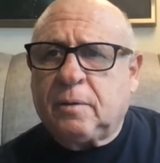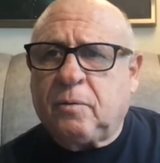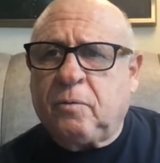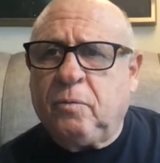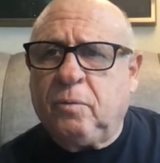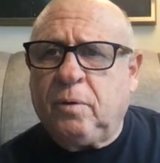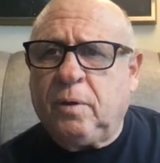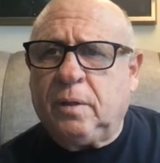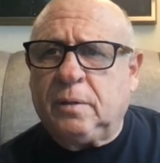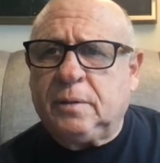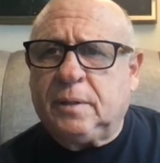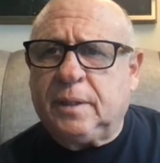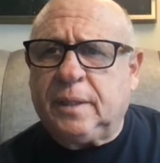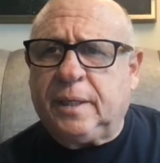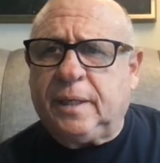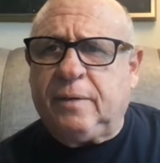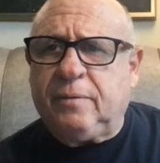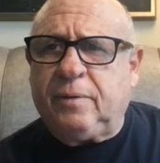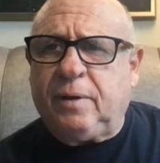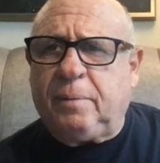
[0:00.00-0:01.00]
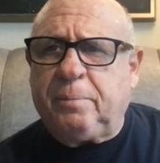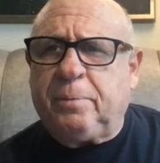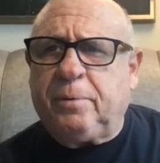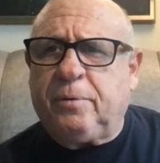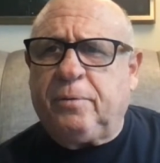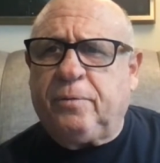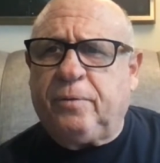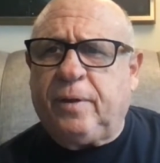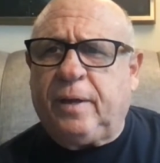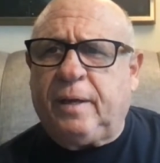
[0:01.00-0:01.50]
Well, to give up
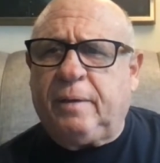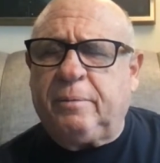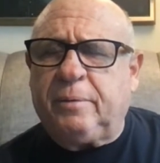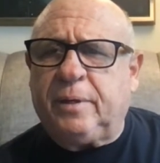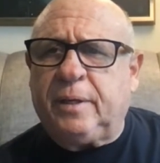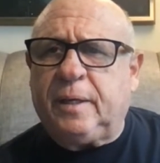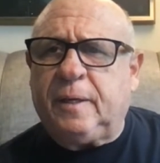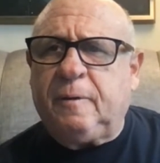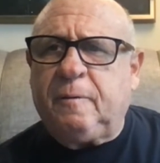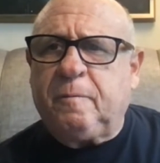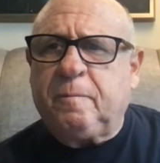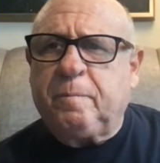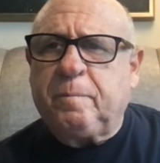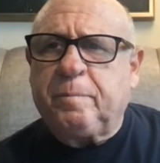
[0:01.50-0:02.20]
her family,